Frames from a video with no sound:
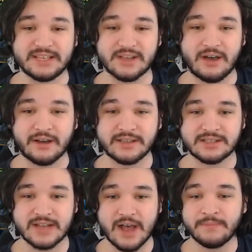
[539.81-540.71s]
on us
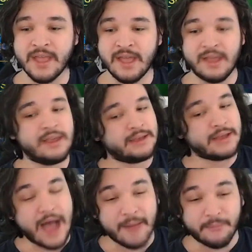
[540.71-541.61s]
now.
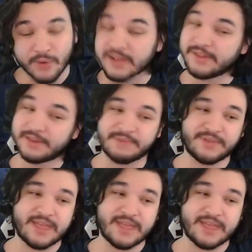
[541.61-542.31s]
I'm really looking for that